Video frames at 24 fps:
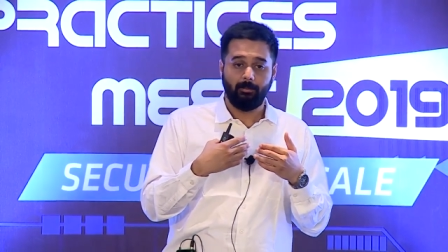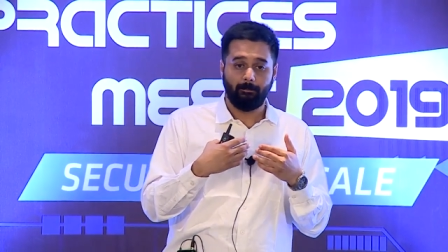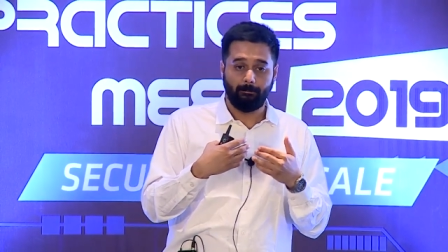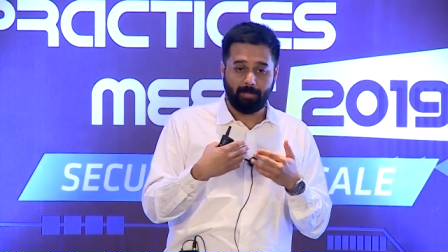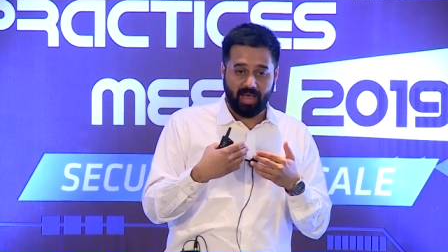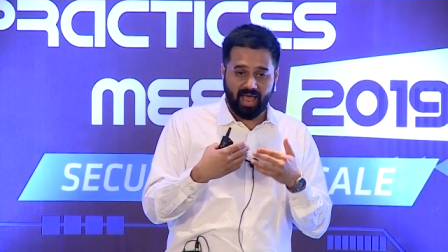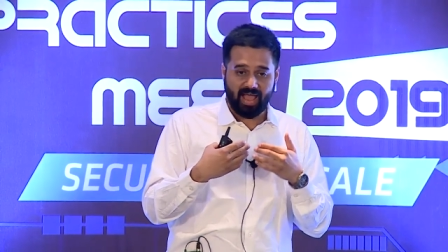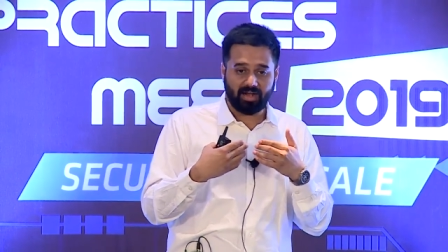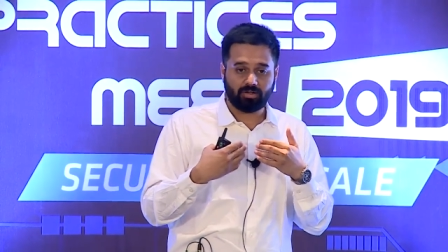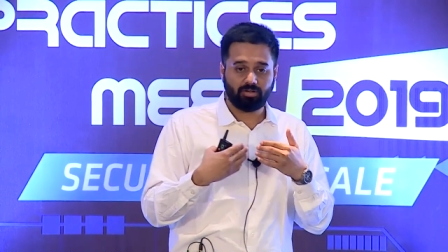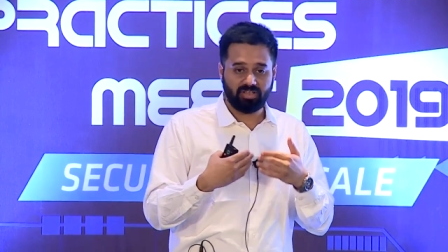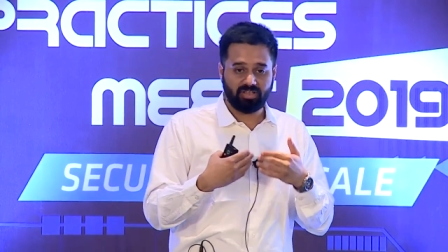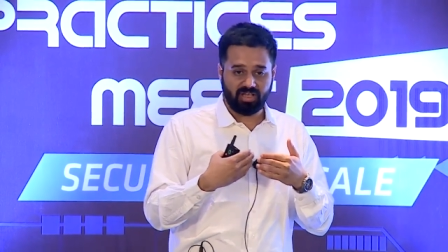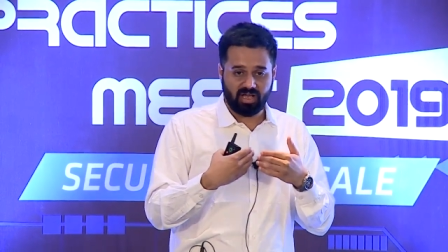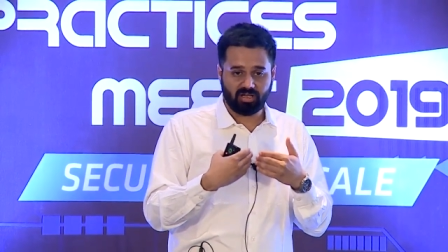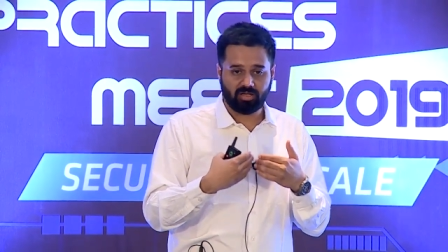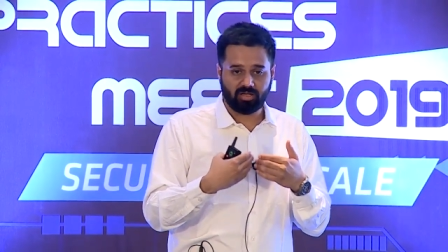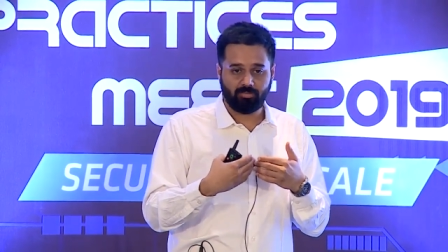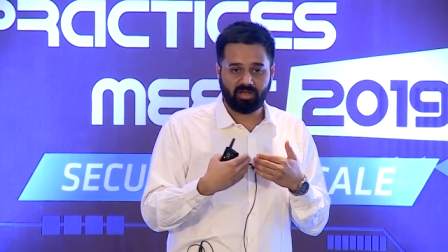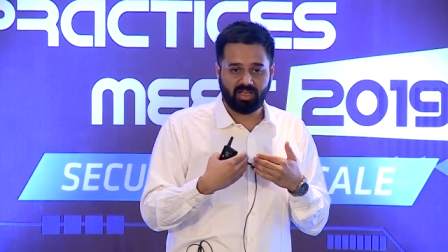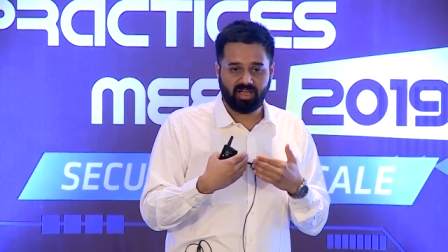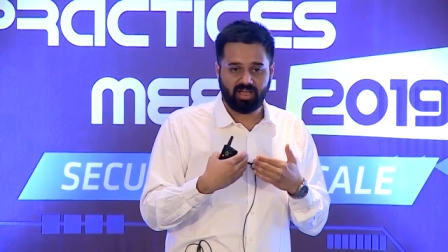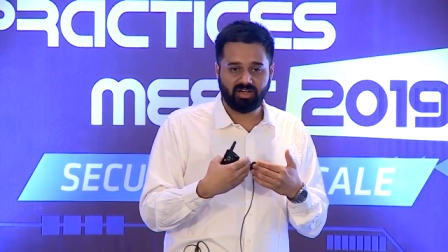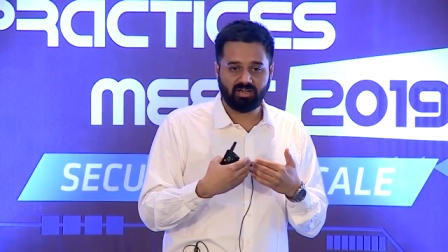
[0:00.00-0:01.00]
back to the
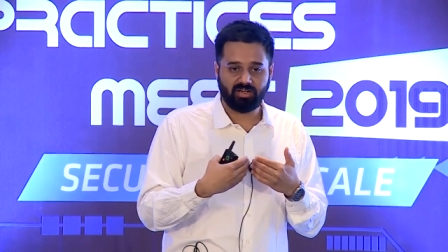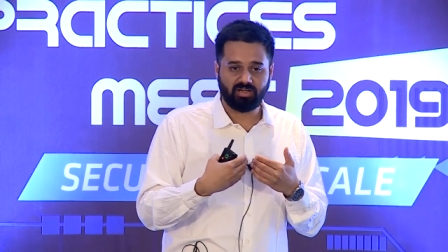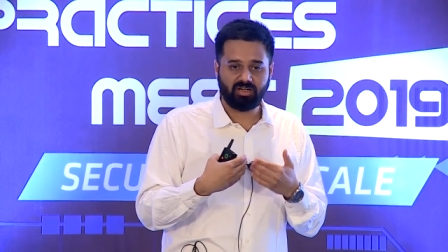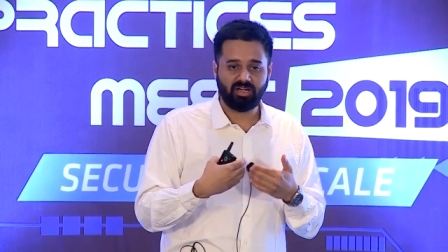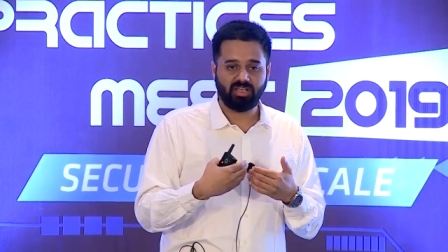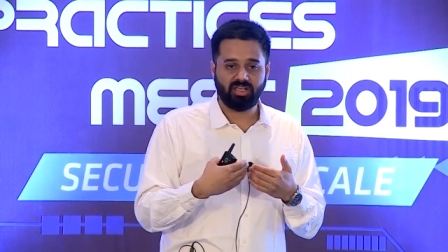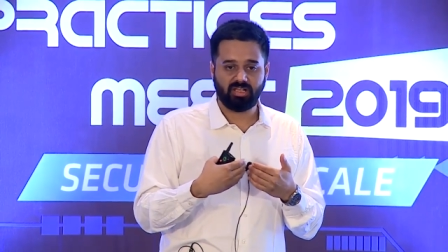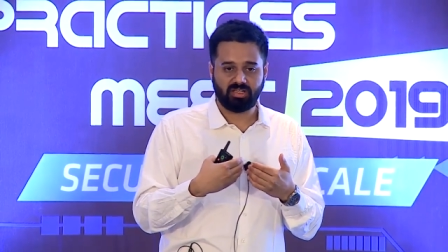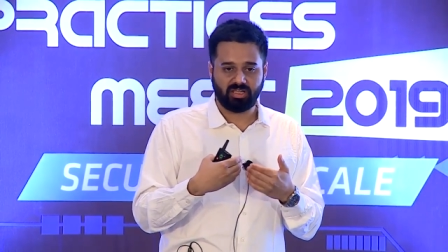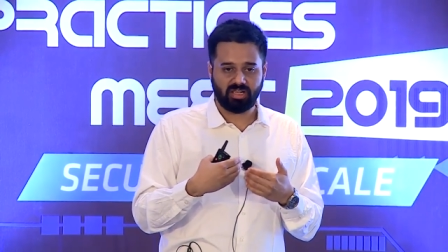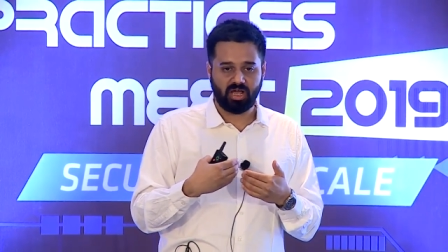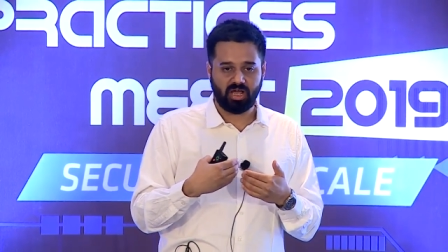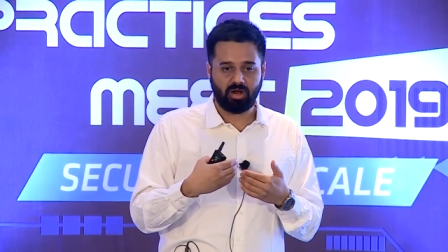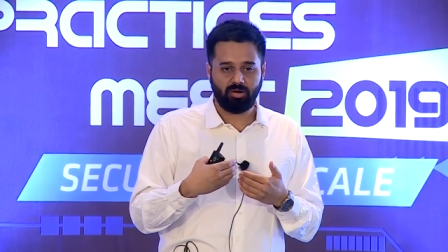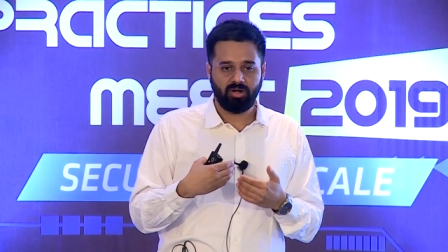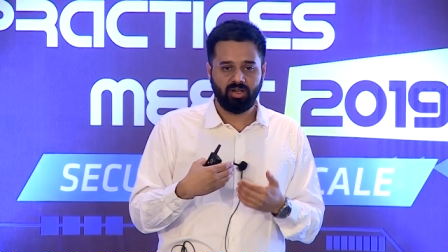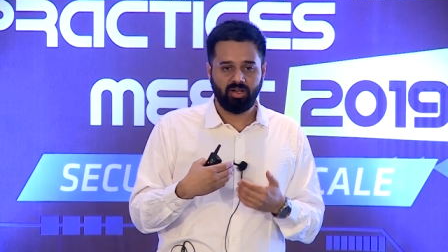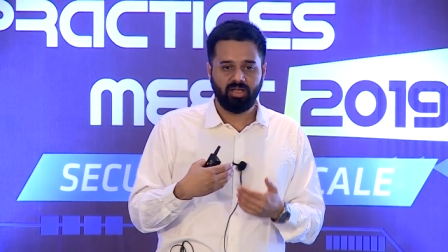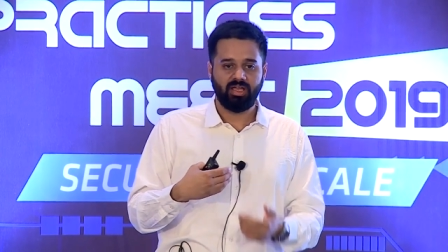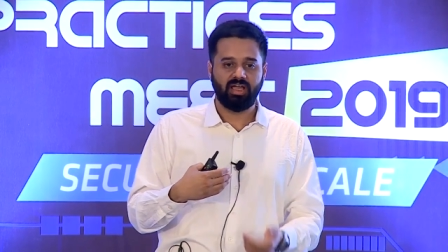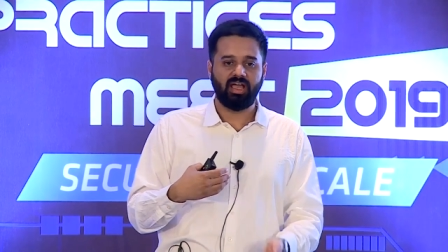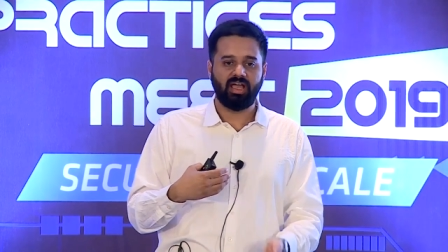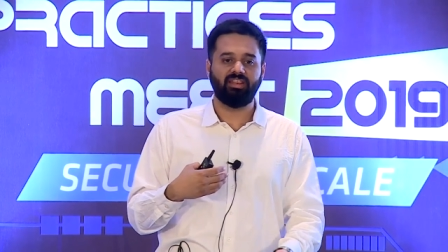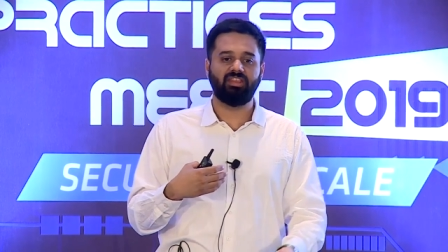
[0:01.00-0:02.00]
Akamai Identity Cloud
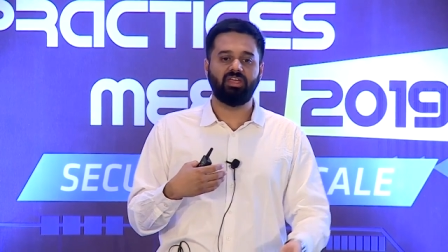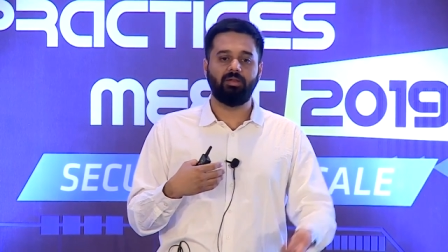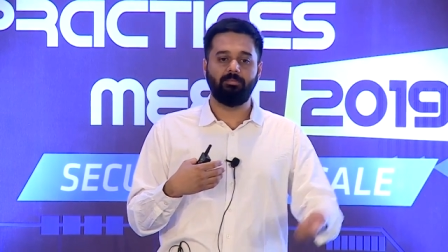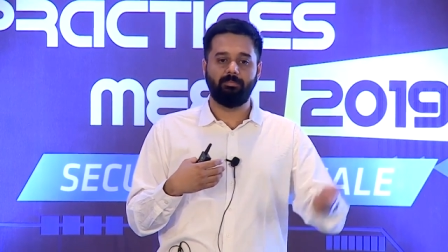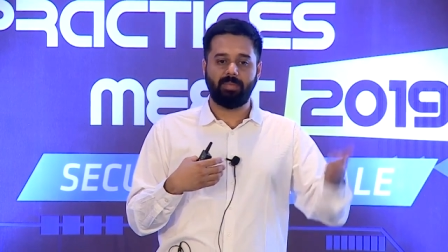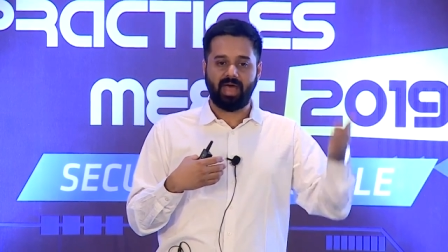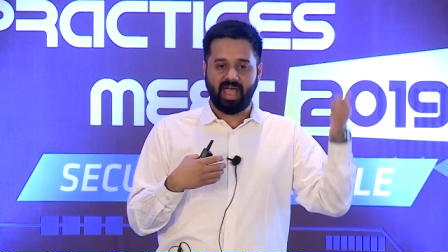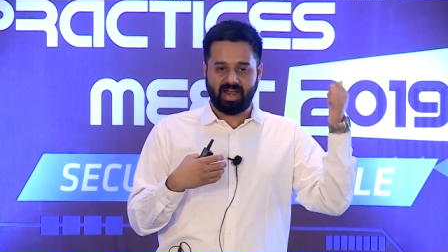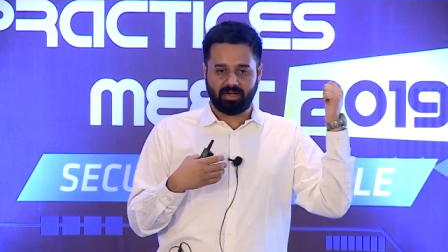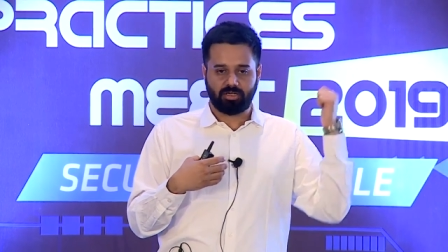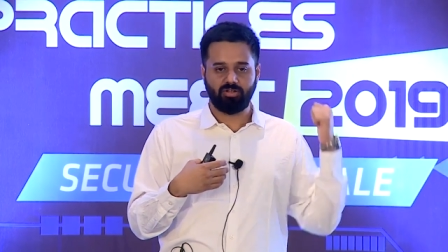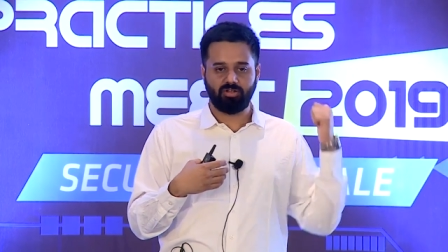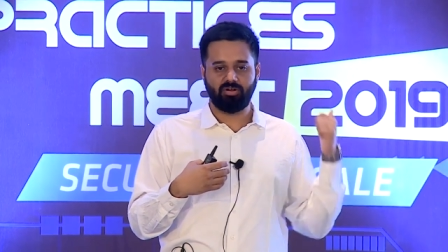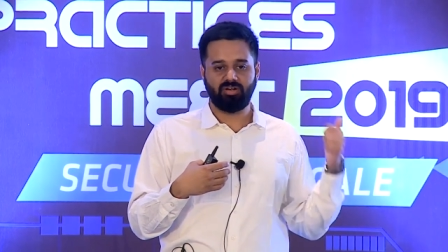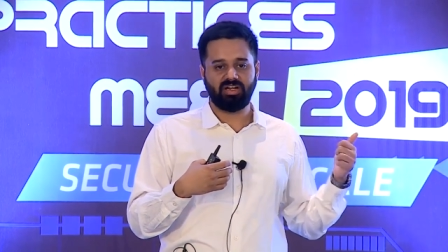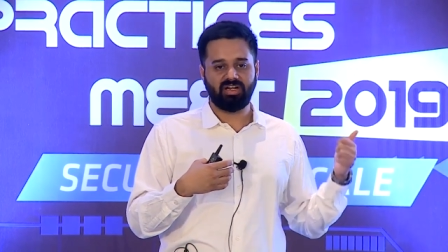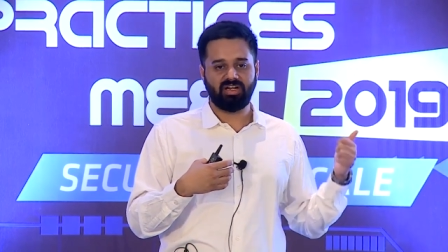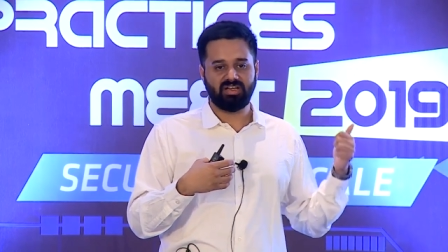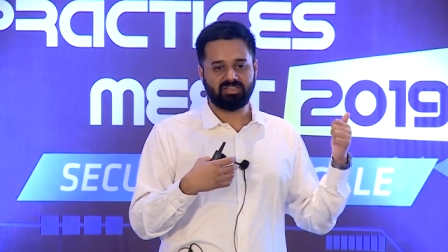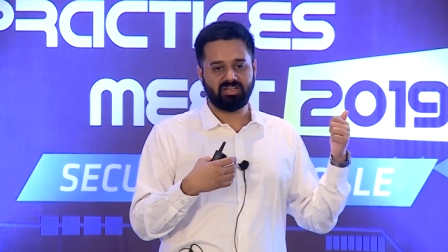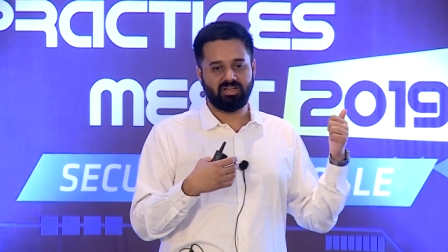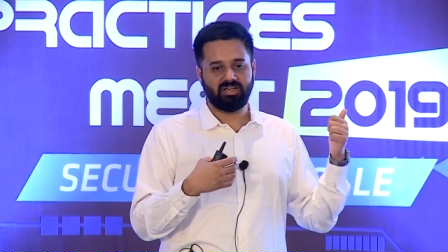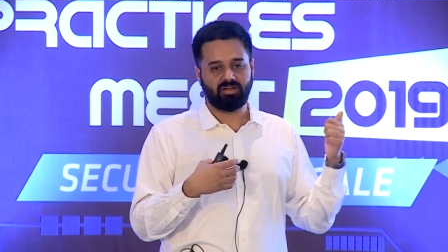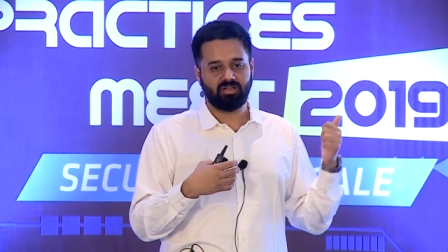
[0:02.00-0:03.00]
and then back to your
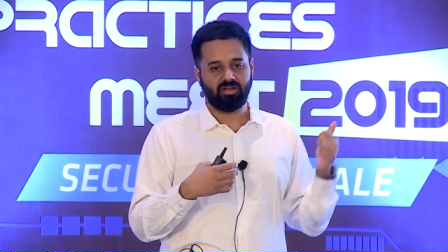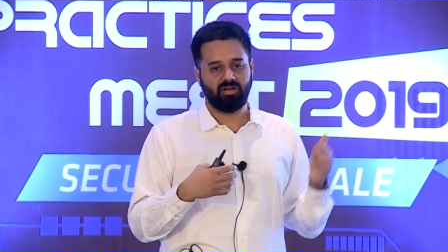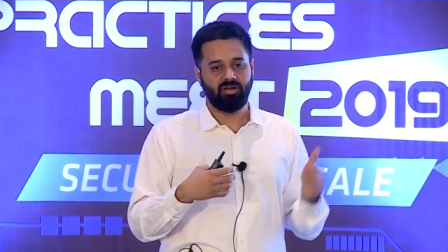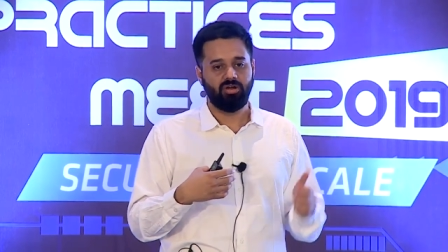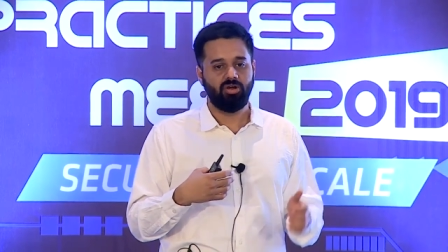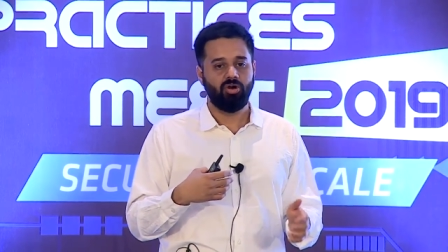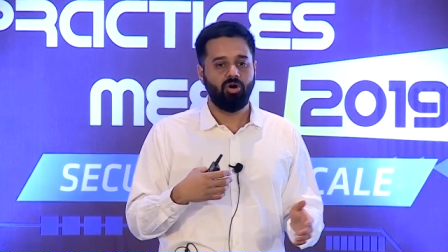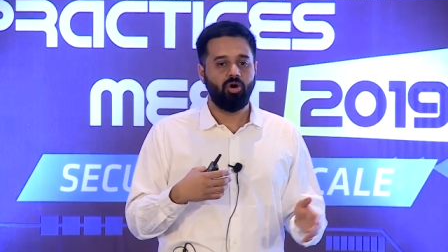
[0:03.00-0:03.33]
data center.